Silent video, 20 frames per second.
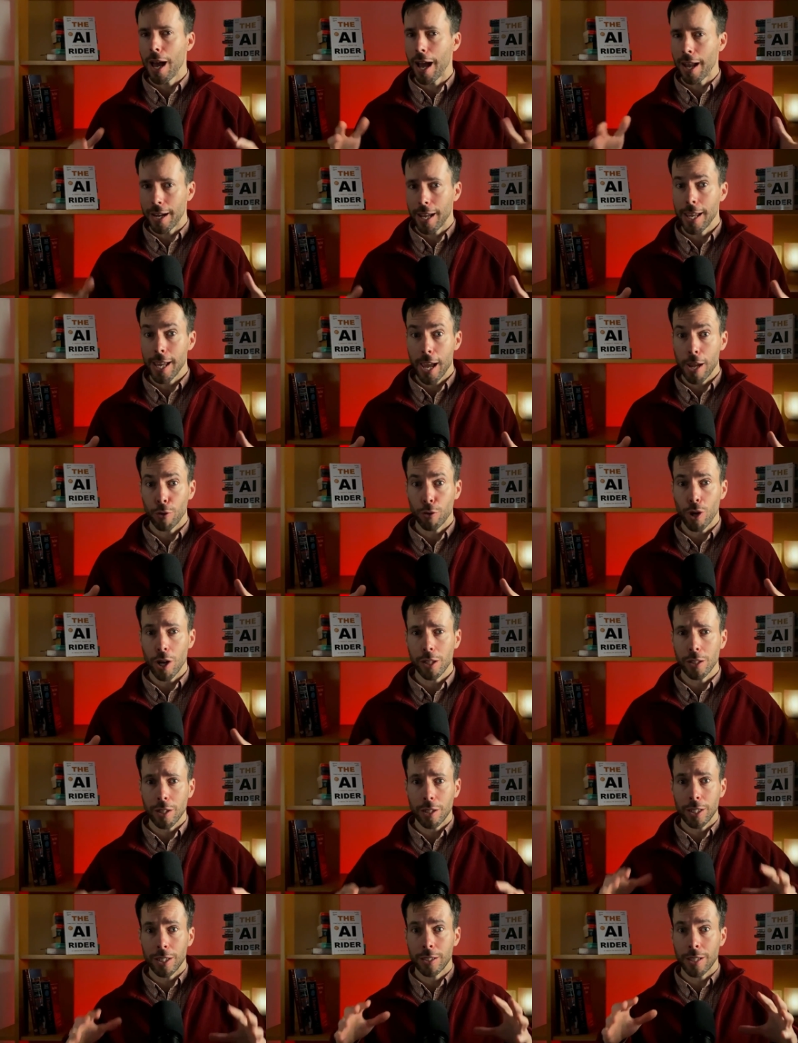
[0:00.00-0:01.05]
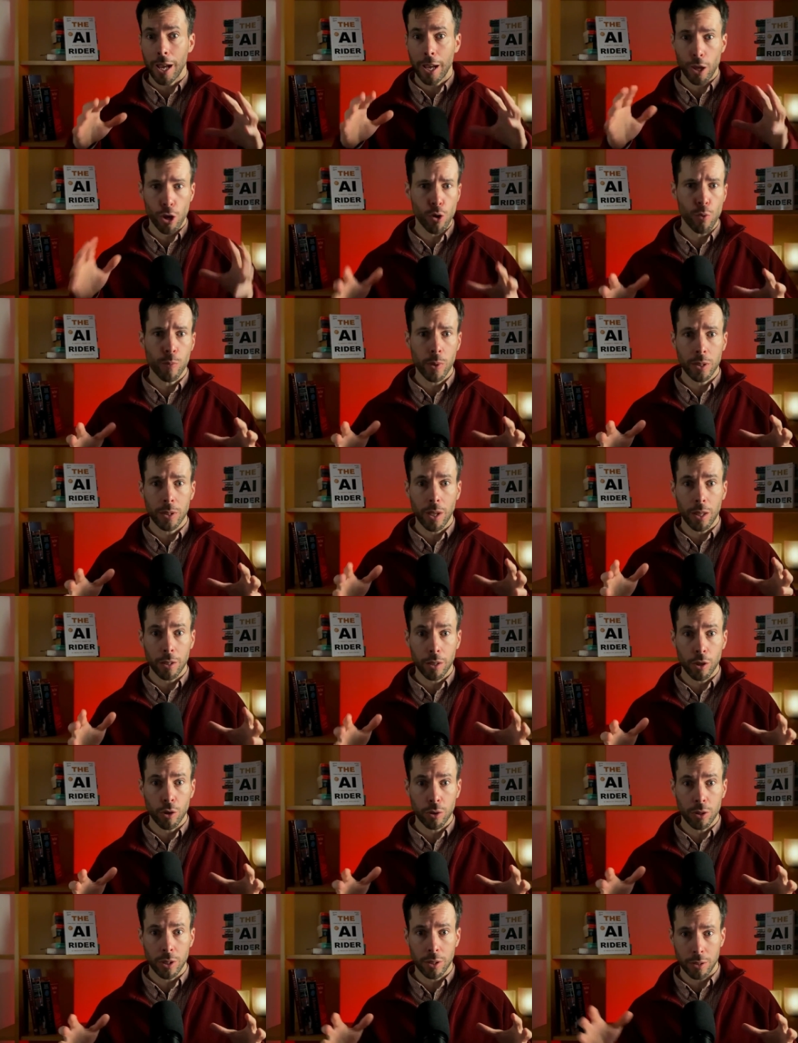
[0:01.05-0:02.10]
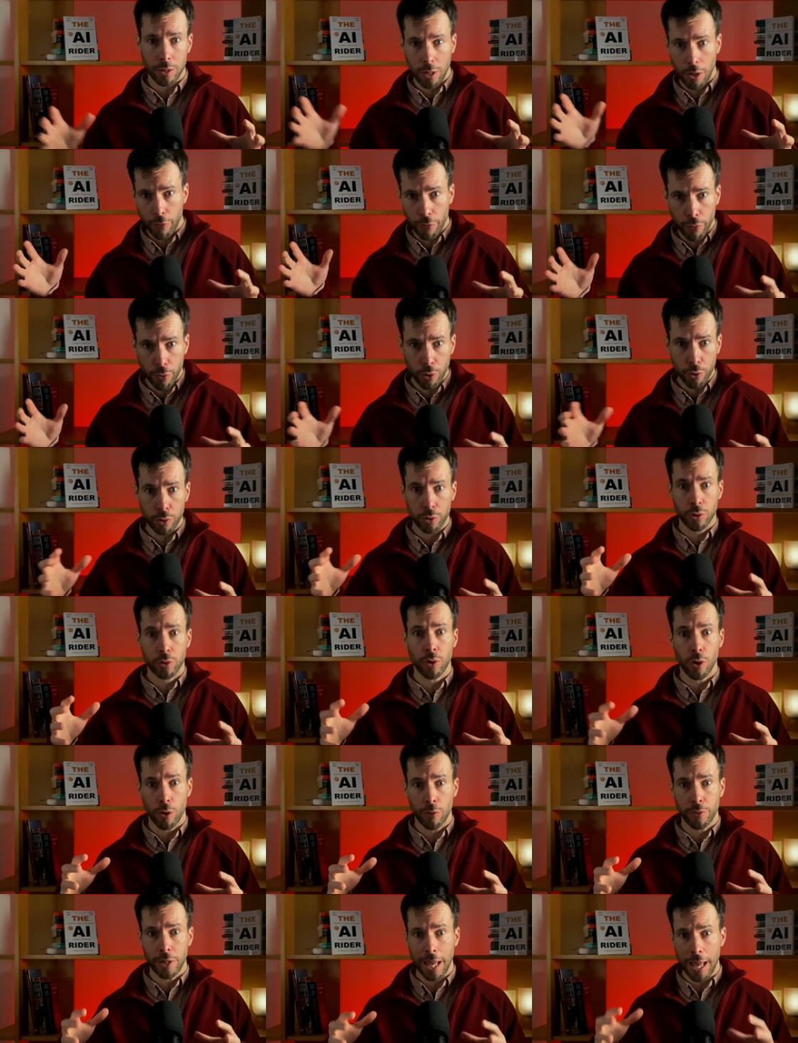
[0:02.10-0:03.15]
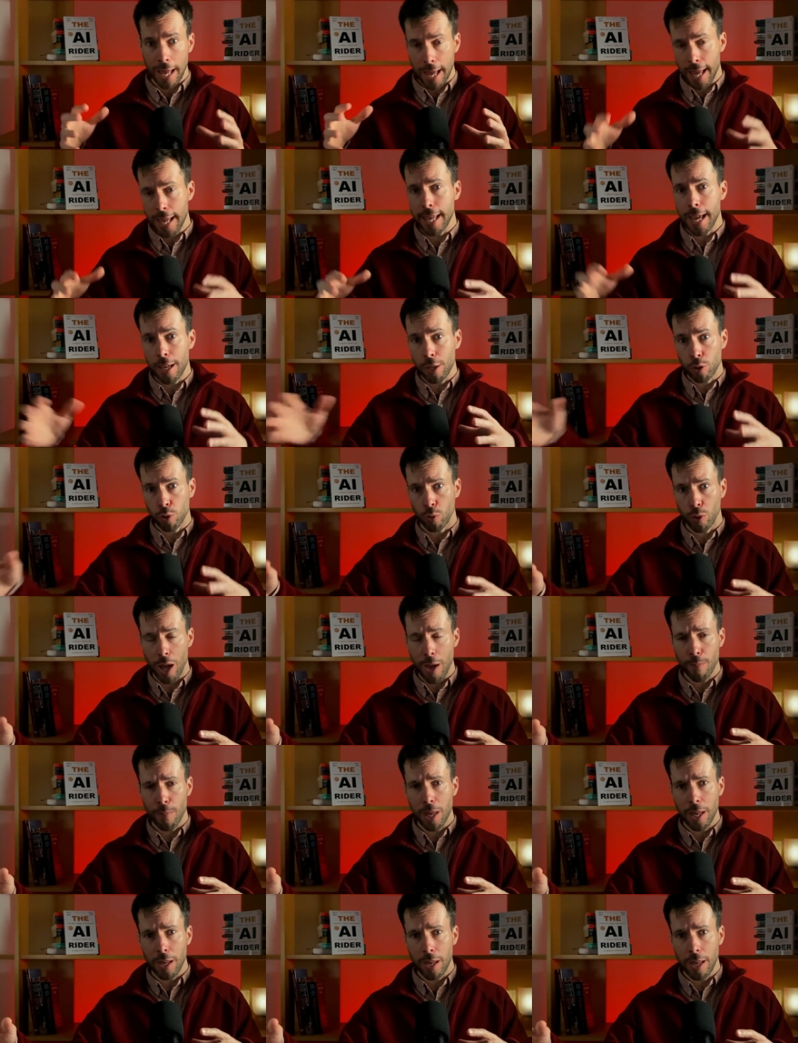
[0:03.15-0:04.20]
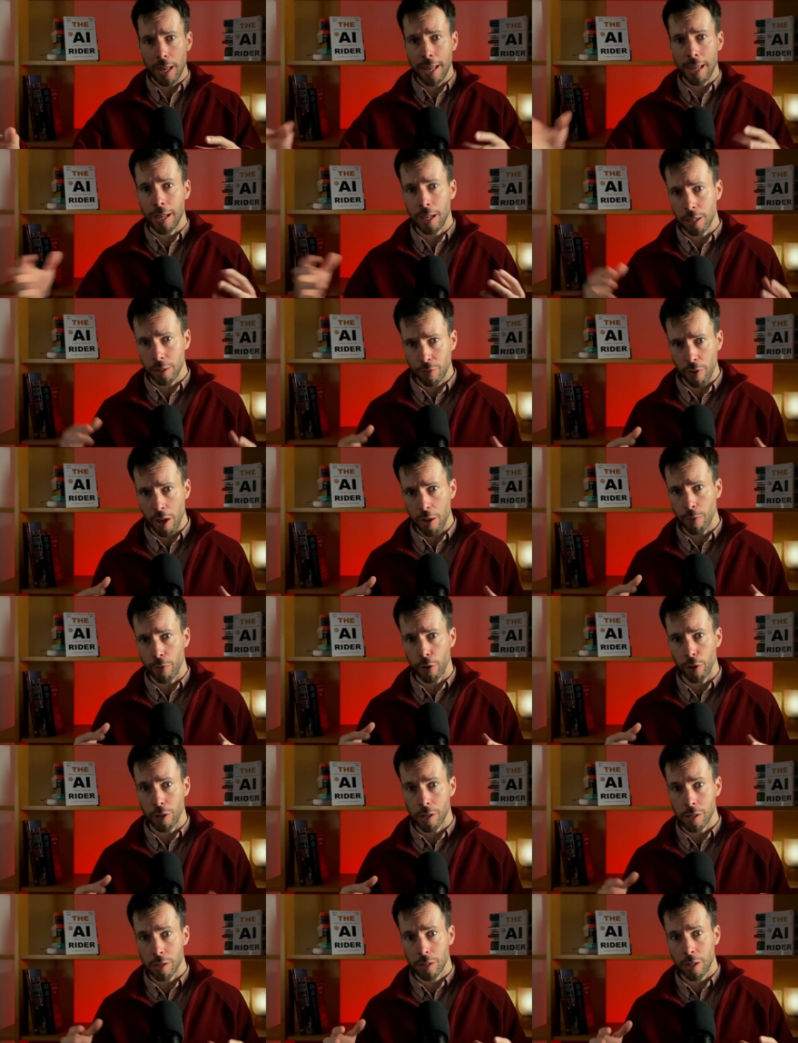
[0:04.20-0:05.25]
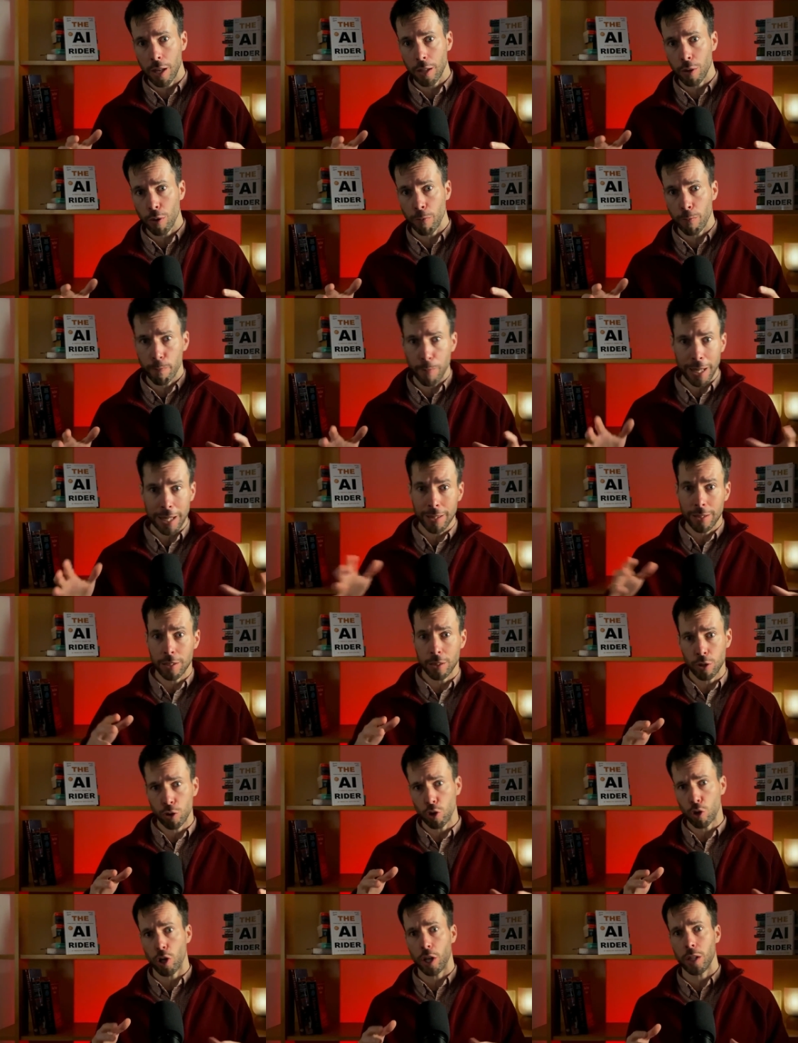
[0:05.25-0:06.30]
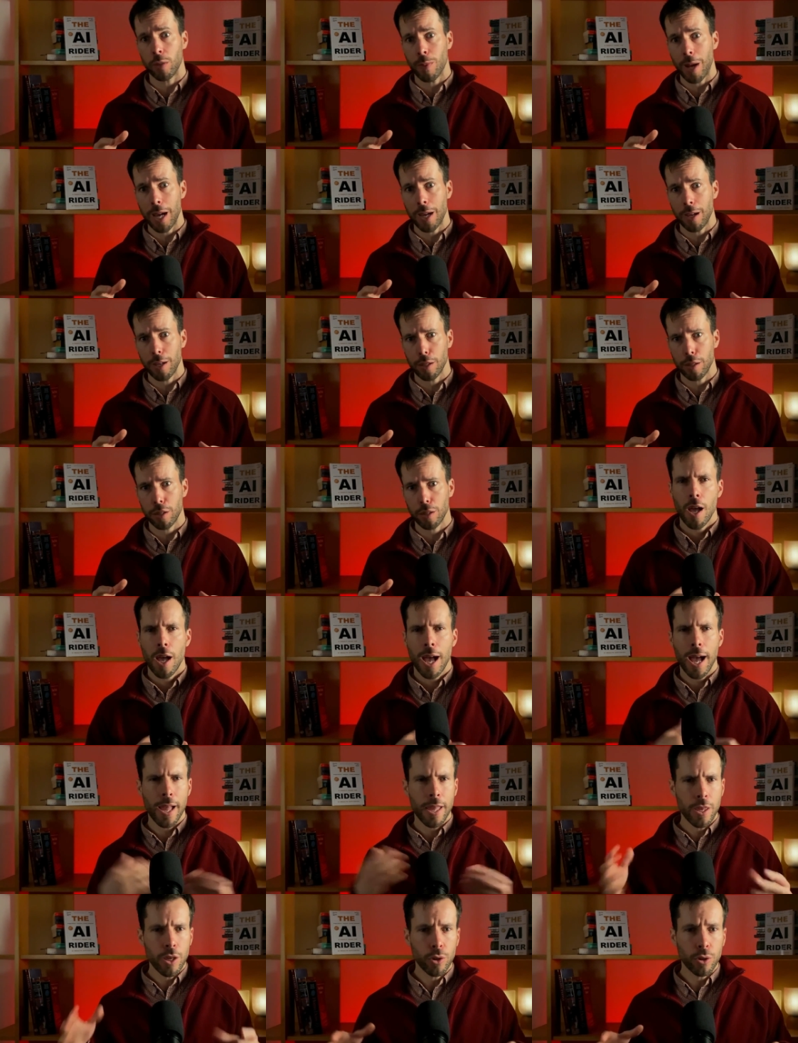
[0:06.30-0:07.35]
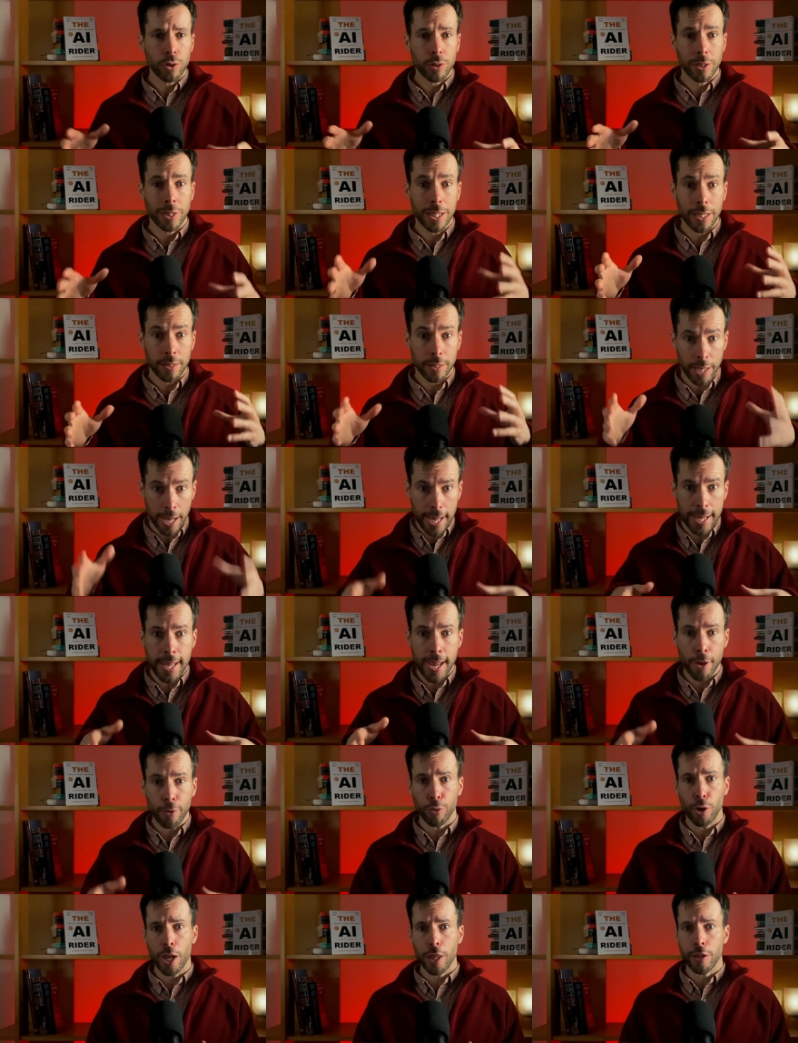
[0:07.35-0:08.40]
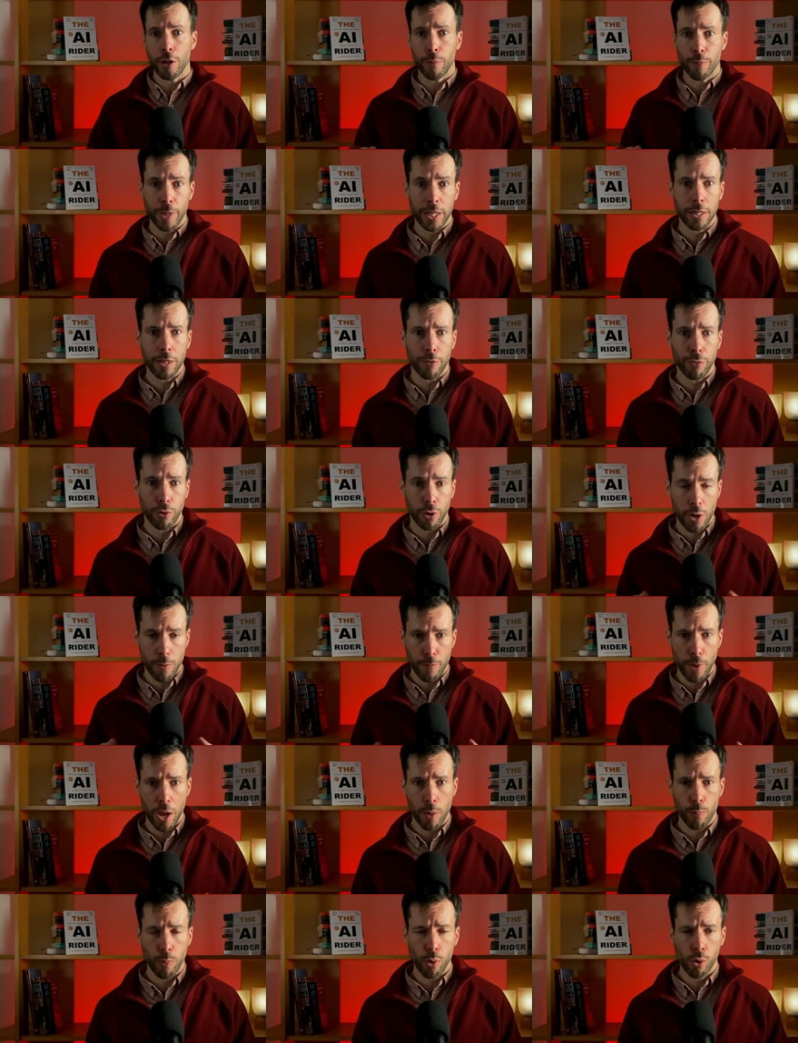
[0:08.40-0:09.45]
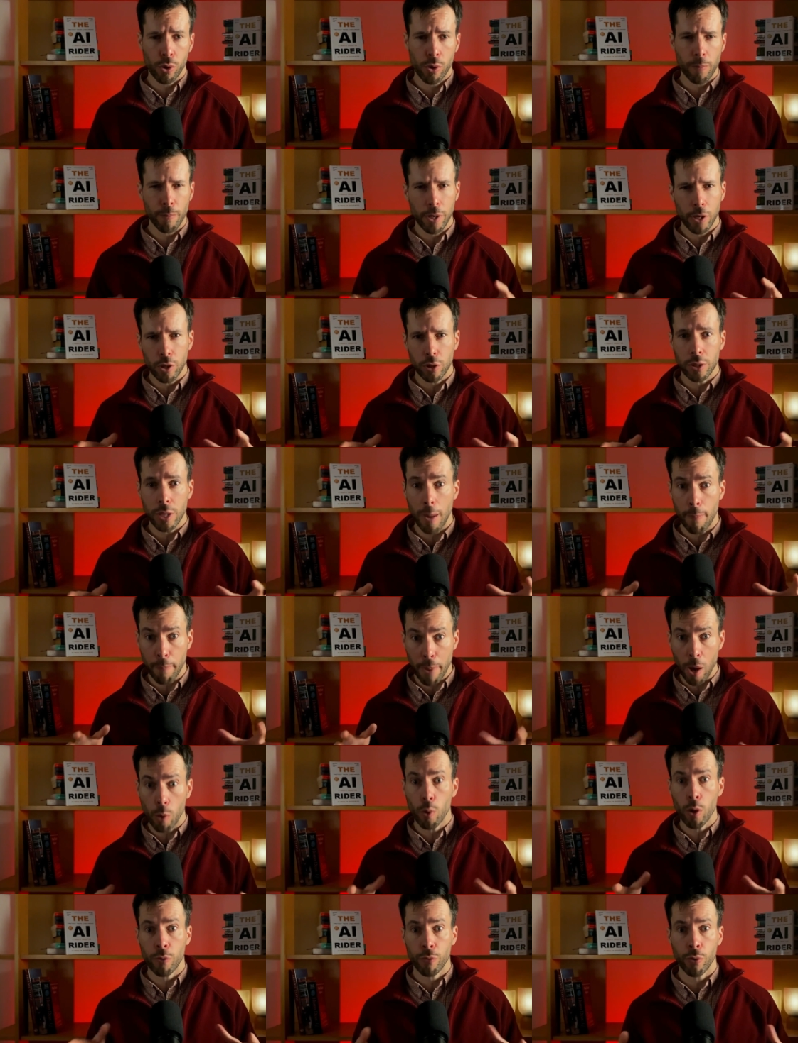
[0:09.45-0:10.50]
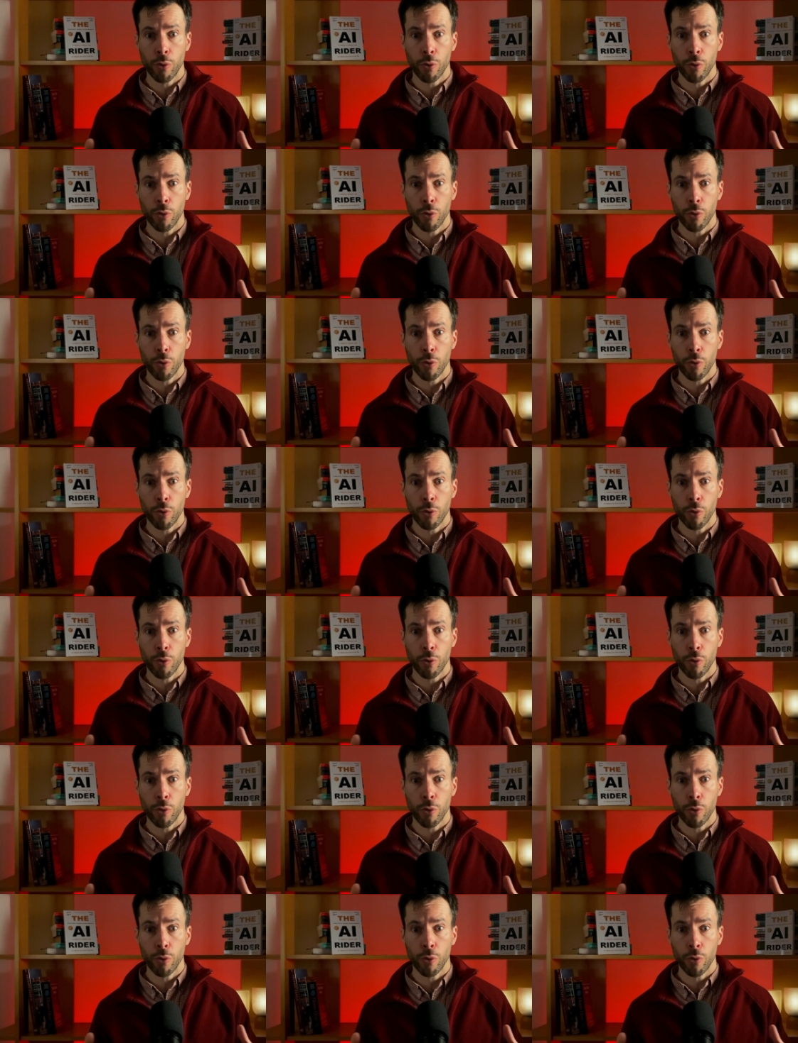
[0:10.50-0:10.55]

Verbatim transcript: An AI rider is a human that uses the force of the AI tsunami in his favor instead of being destroyed by it. I used this AI rider metaphor in my book because a powerful